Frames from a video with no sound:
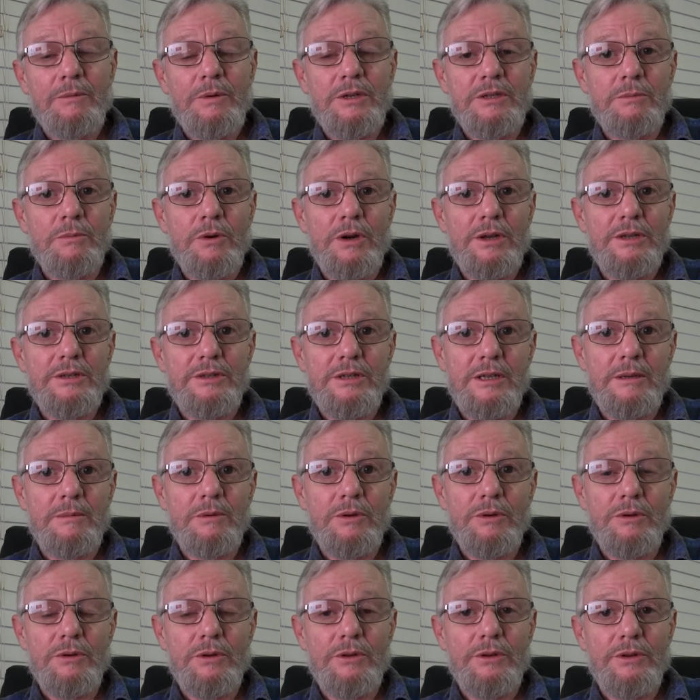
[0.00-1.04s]
which might
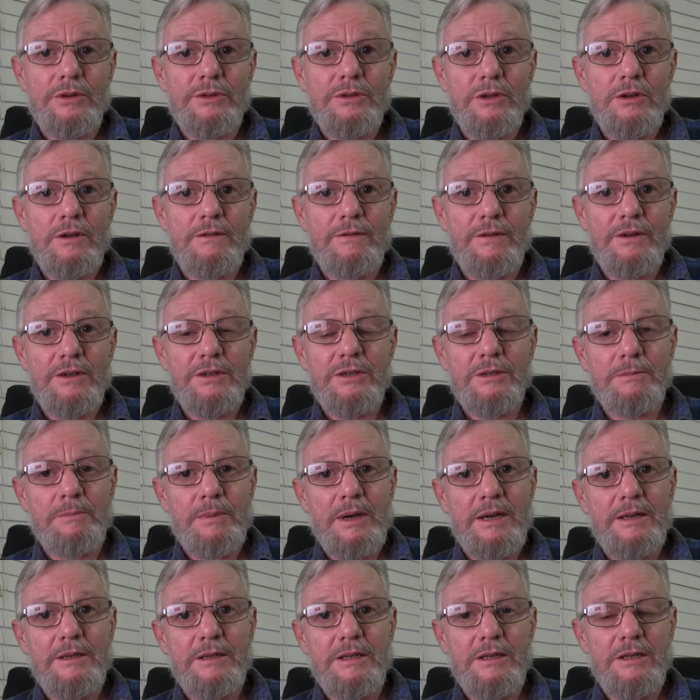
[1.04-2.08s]
seem good on the surface,
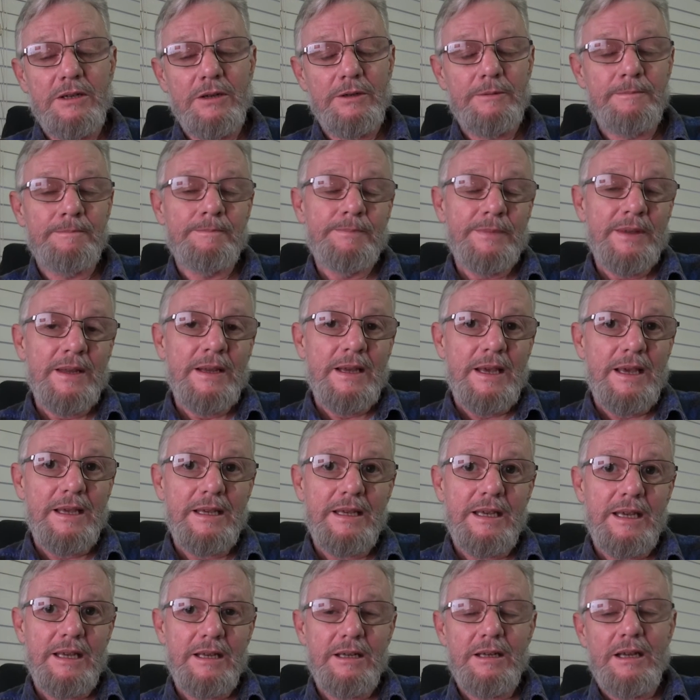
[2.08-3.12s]
but, you know,
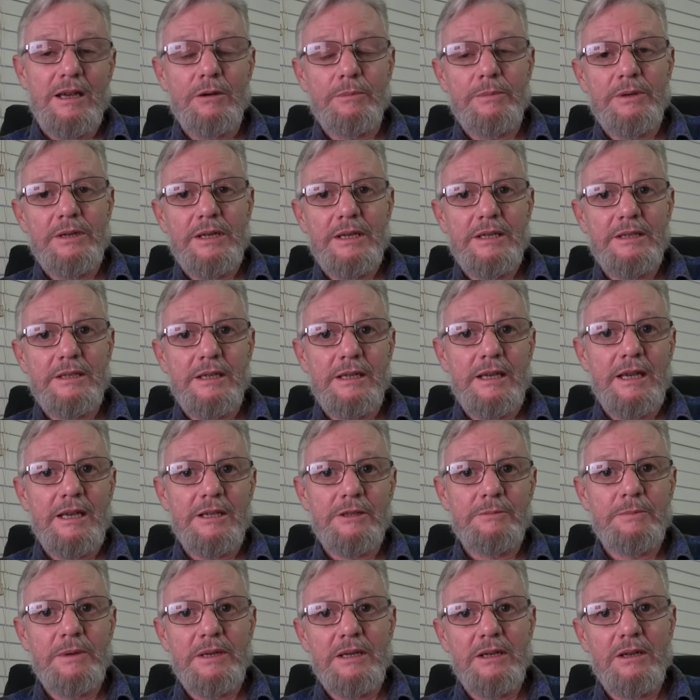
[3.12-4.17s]
again, Albanese
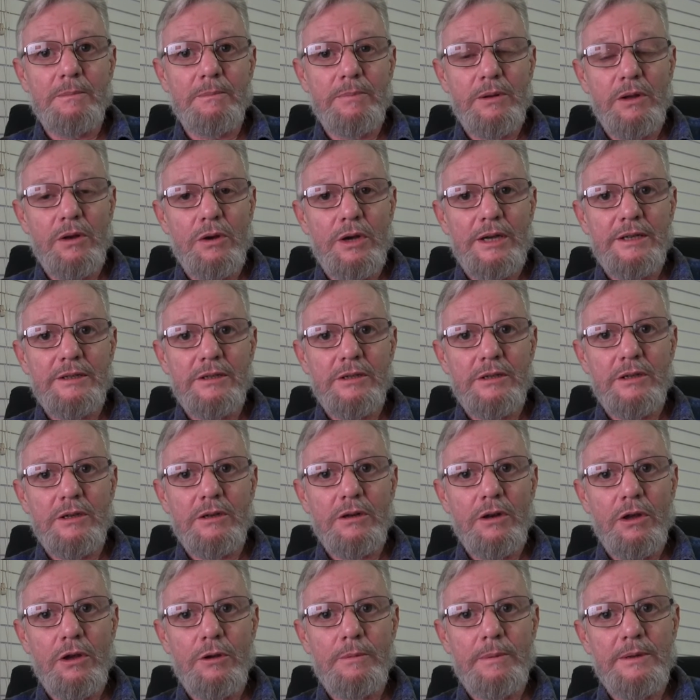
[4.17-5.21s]
has been complying to the
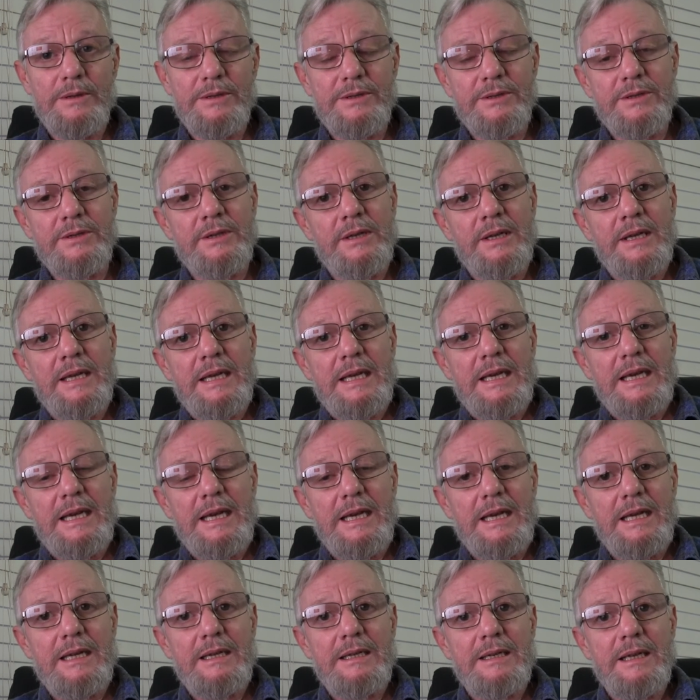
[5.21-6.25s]
globalists
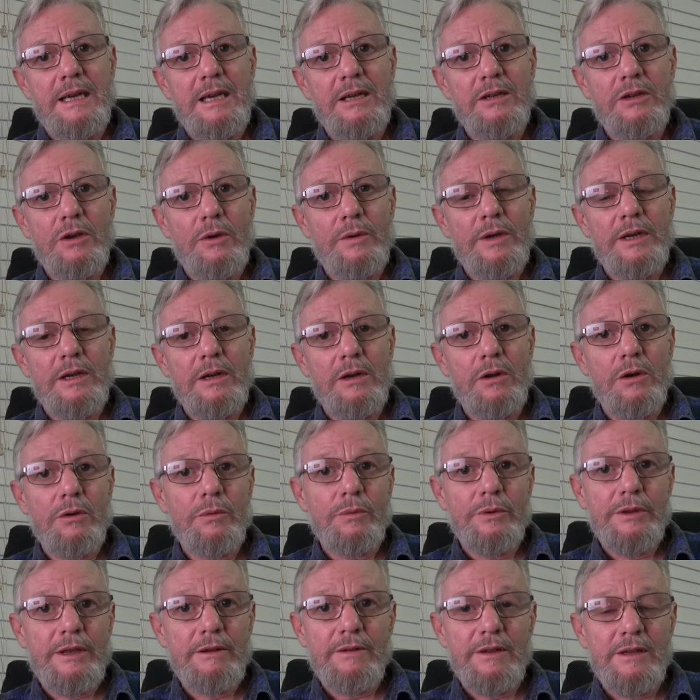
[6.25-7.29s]
and going
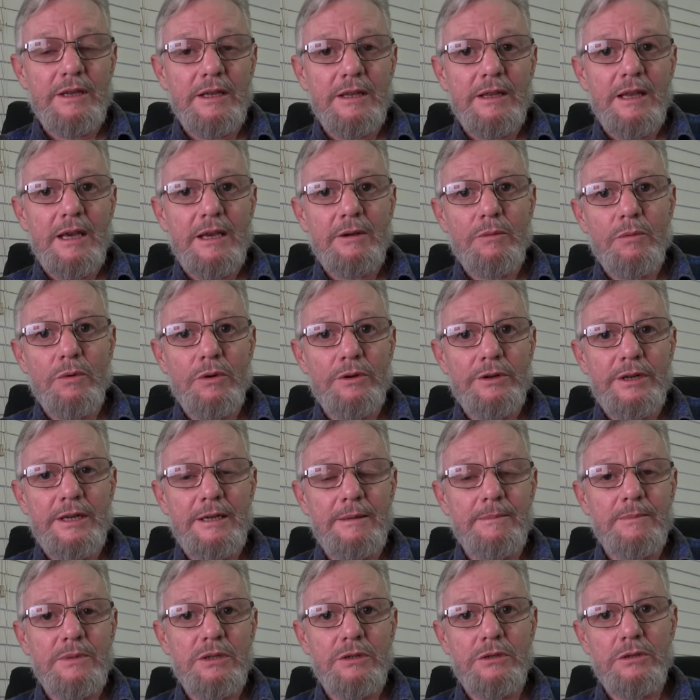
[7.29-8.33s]
along with everything they want
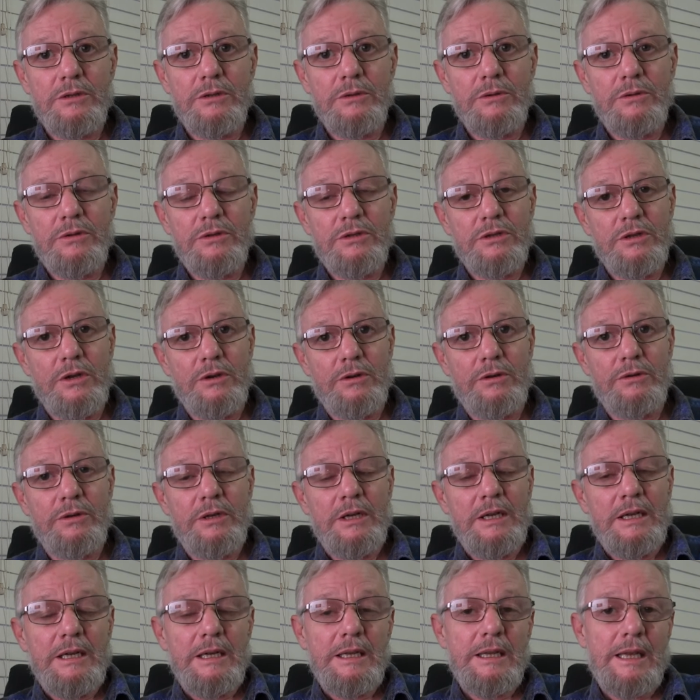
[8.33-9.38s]
him to do, so
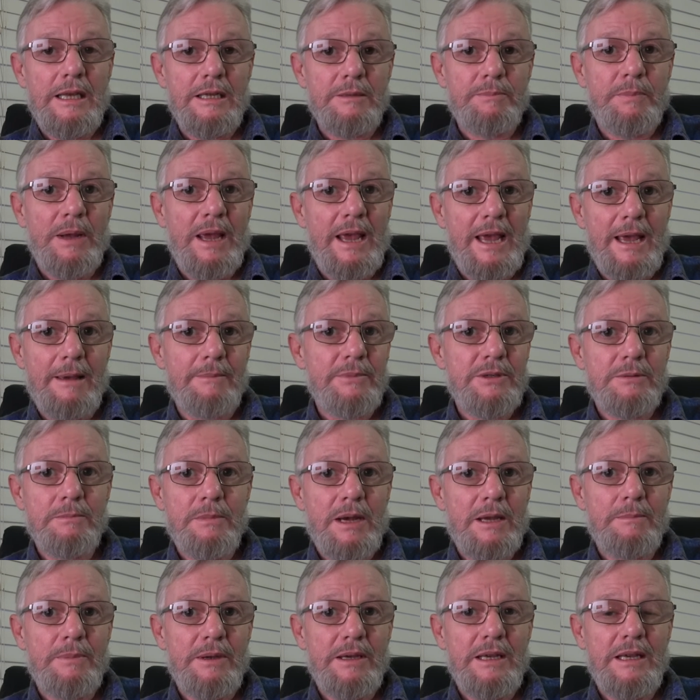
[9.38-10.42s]
that perhaps
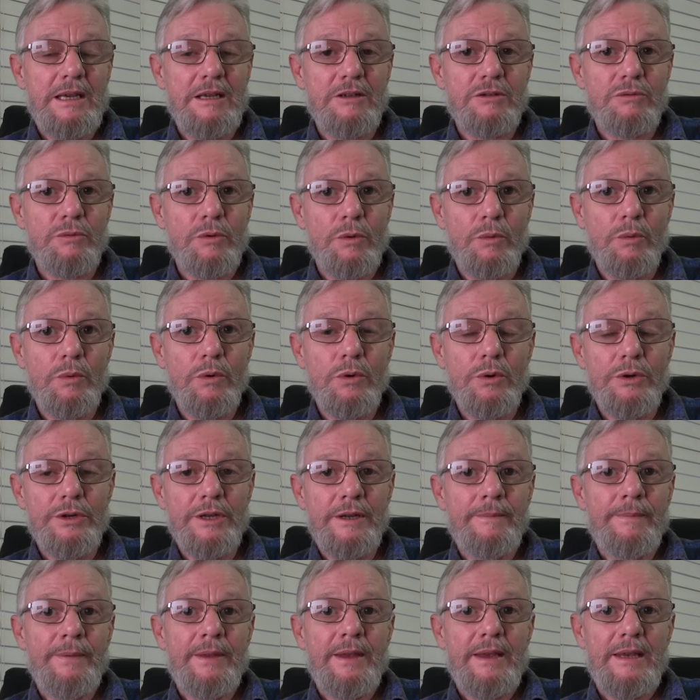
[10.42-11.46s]
may be his
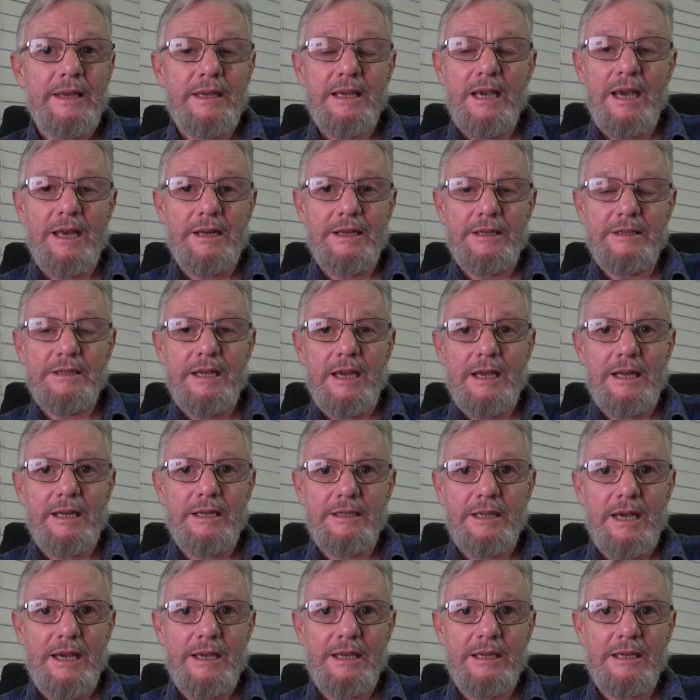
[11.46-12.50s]
reward. He can't
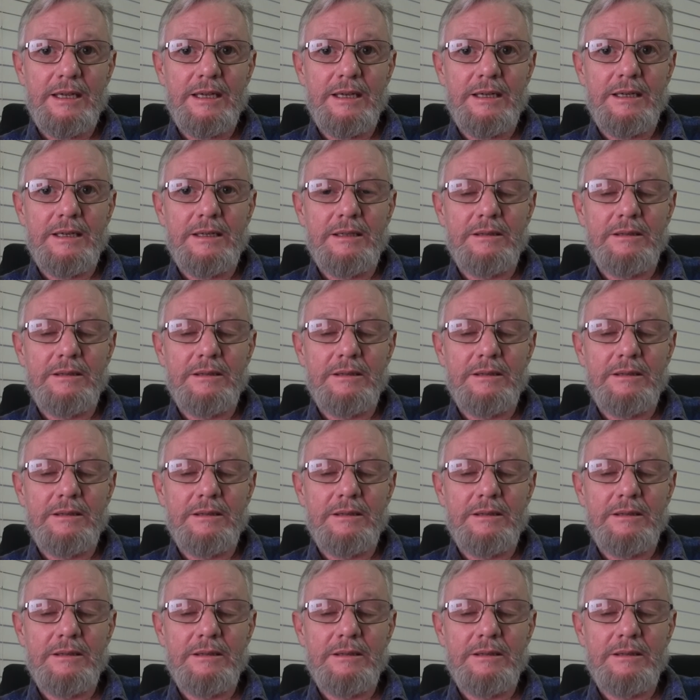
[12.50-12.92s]
exactly take